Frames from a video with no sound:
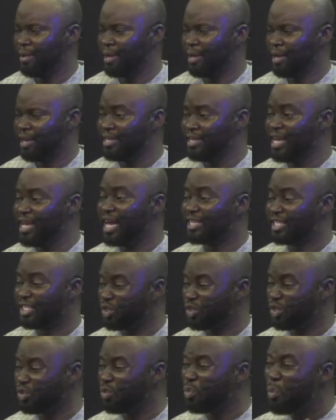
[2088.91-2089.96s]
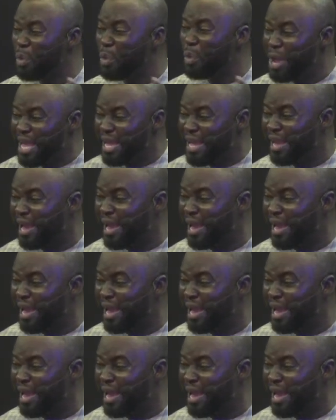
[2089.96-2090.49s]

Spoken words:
Yes, we are.